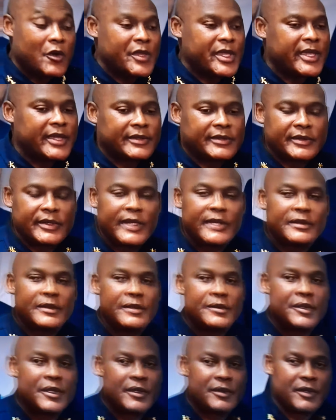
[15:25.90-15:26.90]
Oh, yes,
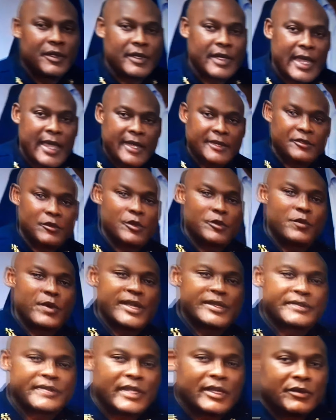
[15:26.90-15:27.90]
the actual
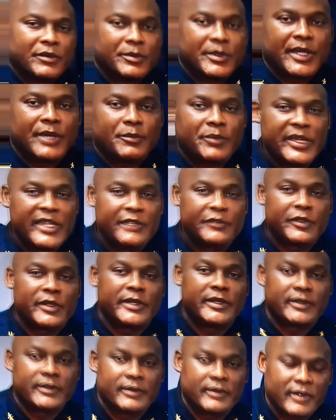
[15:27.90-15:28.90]
rest of him,
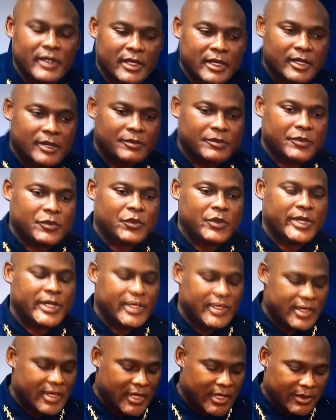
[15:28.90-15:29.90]
peacefully.
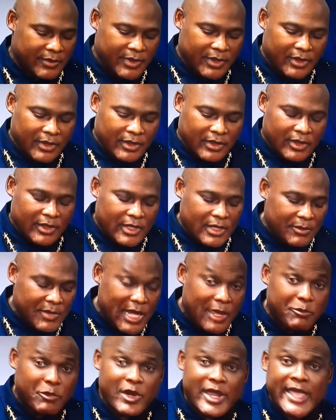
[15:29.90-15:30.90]
And I'm
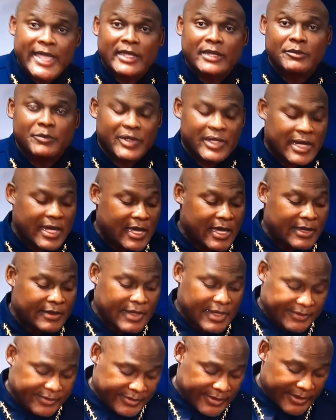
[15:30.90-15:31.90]
not bragging, but
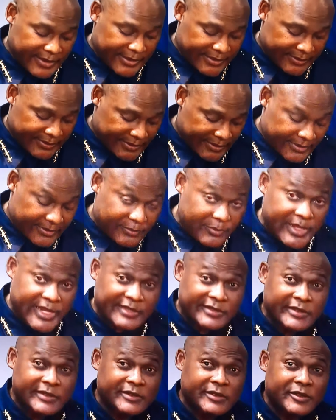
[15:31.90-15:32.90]
I sent this
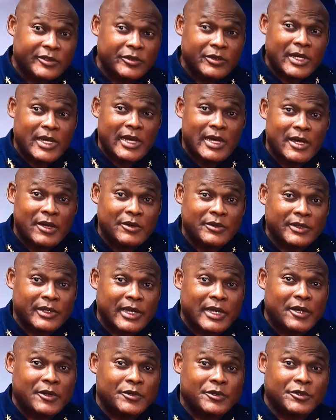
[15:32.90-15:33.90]
message to
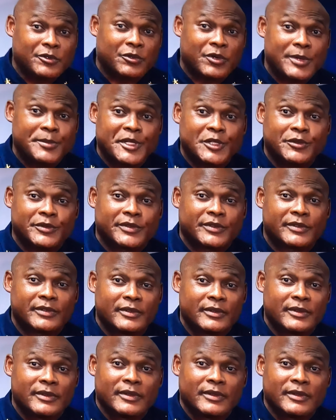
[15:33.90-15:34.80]
our criminals.